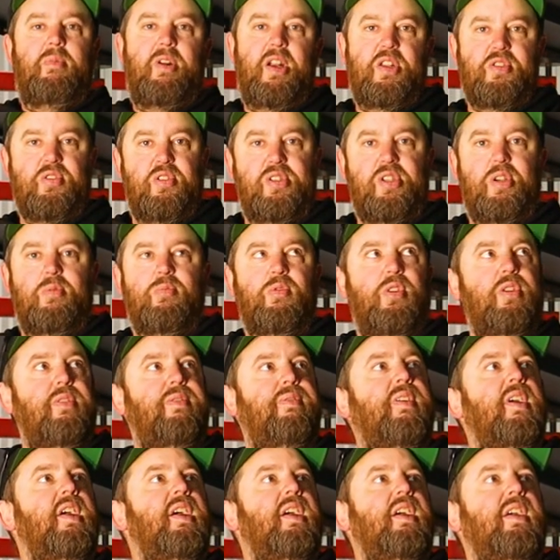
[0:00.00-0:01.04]
when it's on your
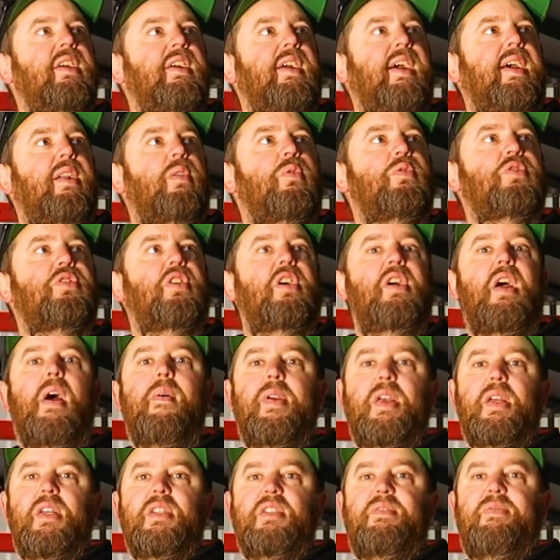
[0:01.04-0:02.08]
roof, and also
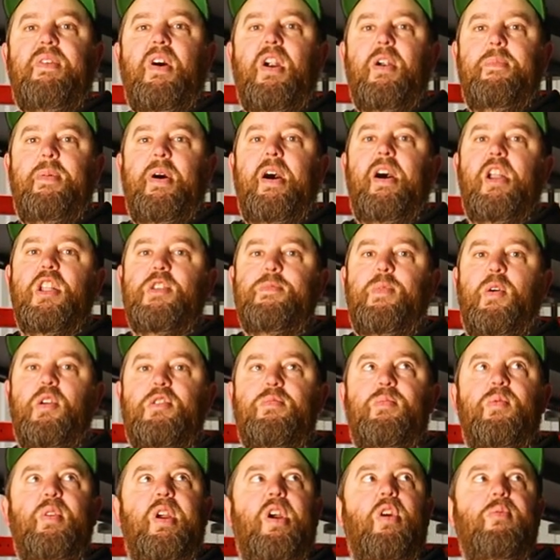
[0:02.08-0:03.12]
having it as far apart as
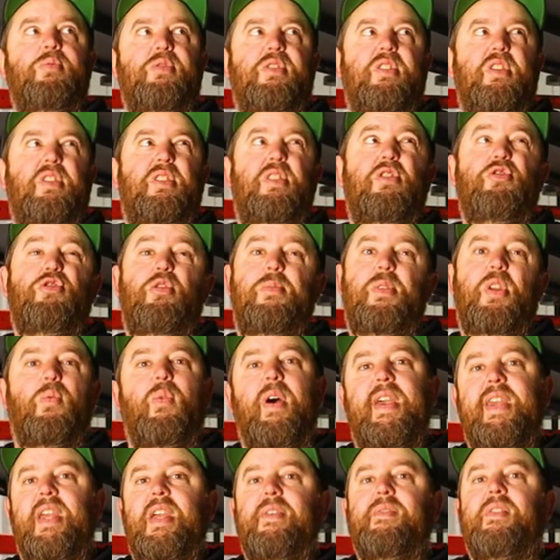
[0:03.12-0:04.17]
possible helps distribute the
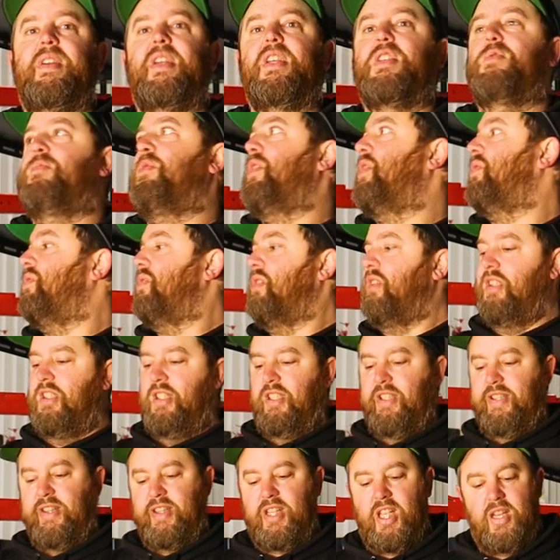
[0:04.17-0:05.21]
weight evenly as well.
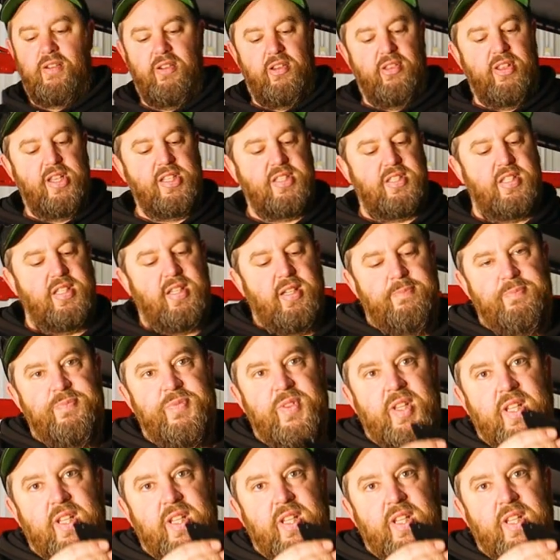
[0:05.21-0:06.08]
They give you these